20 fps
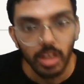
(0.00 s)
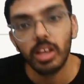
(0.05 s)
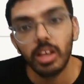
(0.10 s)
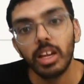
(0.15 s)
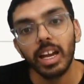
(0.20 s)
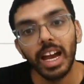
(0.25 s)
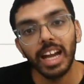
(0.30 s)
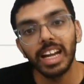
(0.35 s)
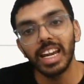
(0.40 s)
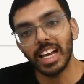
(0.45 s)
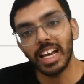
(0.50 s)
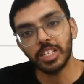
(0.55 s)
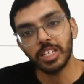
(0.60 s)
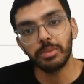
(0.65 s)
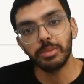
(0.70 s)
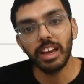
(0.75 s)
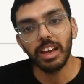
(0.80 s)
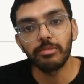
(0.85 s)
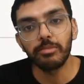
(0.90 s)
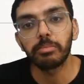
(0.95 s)
And last we
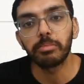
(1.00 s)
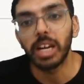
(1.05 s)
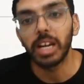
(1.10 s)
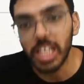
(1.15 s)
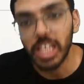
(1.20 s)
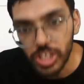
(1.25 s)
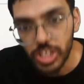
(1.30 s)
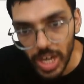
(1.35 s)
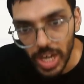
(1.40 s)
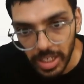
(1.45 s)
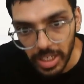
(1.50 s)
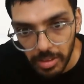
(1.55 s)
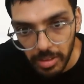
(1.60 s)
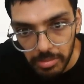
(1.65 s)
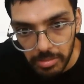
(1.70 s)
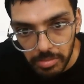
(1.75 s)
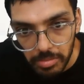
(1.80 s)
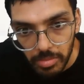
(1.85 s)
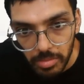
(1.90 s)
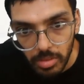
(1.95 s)
have multi-jet.
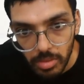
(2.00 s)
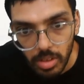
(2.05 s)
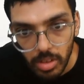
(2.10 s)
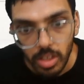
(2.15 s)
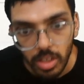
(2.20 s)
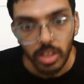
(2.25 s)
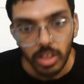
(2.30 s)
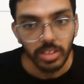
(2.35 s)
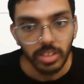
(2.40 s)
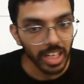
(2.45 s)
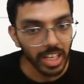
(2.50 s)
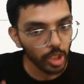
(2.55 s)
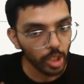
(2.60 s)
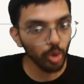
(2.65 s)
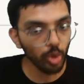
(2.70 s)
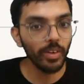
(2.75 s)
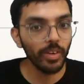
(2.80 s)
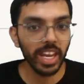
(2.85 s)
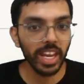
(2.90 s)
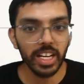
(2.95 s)
There are 2
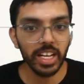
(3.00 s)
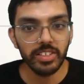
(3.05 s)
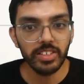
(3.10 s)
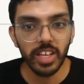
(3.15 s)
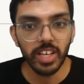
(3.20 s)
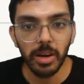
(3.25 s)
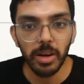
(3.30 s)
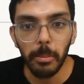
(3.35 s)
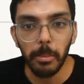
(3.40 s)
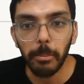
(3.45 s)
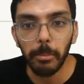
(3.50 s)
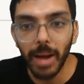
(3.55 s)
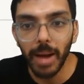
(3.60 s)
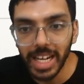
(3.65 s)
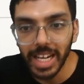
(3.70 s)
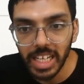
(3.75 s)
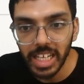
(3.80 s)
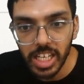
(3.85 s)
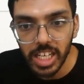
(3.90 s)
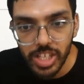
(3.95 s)
variants here,
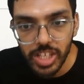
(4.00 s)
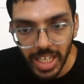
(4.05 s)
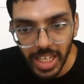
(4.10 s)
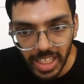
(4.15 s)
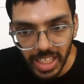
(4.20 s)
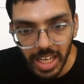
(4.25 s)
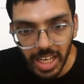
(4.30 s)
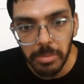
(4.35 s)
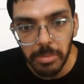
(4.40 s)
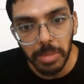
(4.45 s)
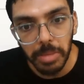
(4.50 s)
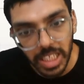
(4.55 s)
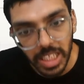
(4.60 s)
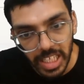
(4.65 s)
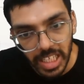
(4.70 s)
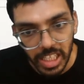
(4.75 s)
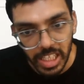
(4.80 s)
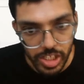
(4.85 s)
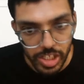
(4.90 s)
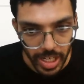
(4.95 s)
binder jetting and
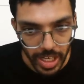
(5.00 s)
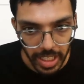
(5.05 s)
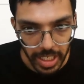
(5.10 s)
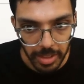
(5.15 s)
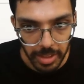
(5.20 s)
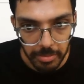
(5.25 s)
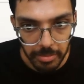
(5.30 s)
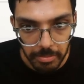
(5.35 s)
material jetting.